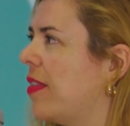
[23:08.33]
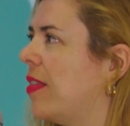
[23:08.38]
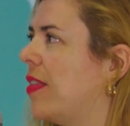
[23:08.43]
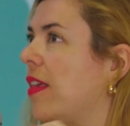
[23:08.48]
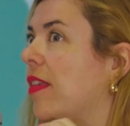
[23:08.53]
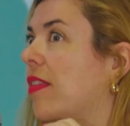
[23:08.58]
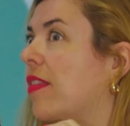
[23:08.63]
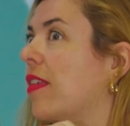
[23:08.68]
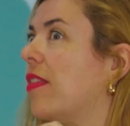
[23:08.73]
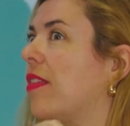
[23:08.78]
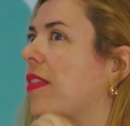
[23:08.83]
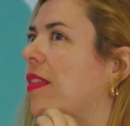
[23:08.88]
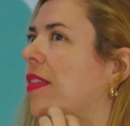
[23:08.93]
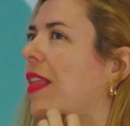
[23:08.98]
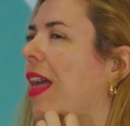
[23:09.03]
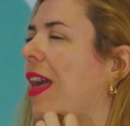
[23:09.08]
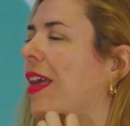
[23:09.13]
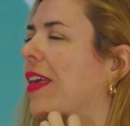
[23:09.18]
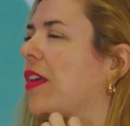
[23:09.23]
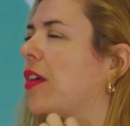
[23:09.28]
this is
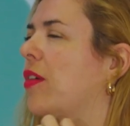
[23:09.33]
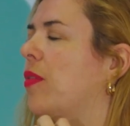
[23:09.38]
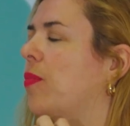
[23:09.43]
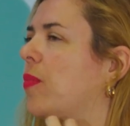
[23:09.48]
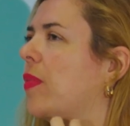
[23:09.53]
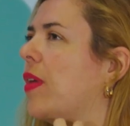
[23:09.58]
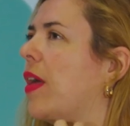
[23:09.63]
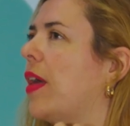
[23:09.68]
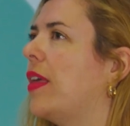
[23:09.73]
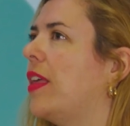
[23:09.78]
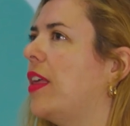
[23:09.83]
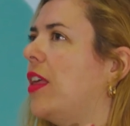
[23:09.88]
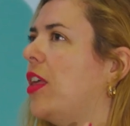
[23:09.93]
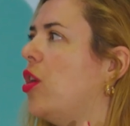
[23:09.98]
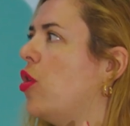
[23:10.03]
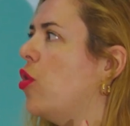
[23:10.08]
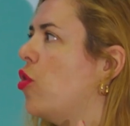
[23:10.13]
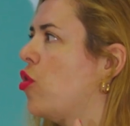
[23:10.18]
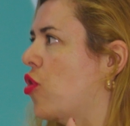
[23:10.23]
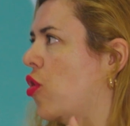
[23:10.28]
like a
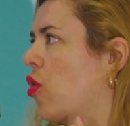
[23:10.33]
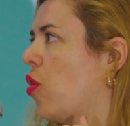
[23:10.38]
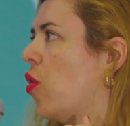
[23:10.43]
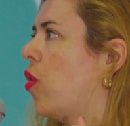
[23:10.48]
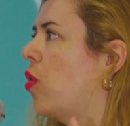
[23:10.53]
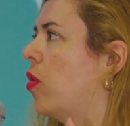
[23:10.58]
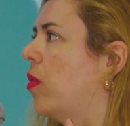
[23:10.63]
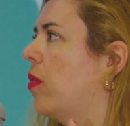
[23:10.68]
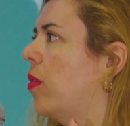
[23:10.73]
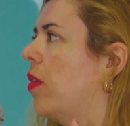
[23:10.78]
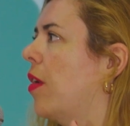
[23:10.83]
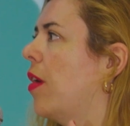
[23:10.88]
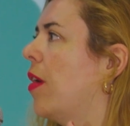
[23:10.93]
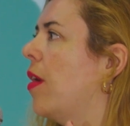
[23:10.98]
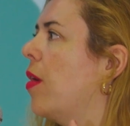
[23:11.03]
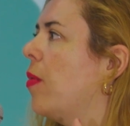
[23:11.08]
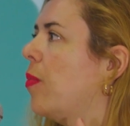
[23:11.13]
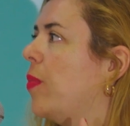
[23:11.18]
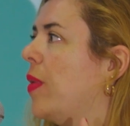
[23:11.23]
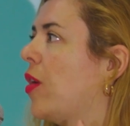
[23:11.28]
huge goal
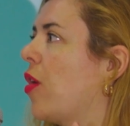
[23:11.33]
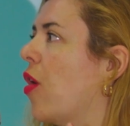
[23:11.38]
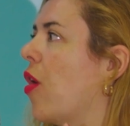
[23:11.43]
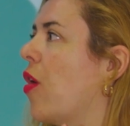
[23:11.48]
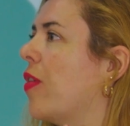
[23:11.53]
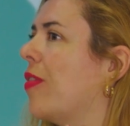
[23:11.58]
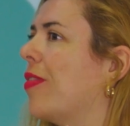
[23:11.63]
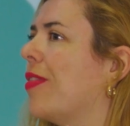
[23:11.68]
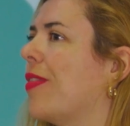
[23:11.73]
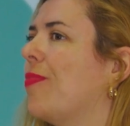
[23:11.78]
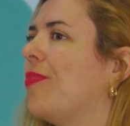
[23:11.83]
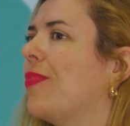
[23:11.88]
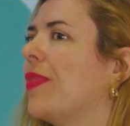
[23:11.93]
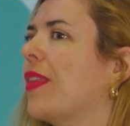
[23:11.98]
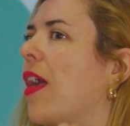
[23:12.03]
because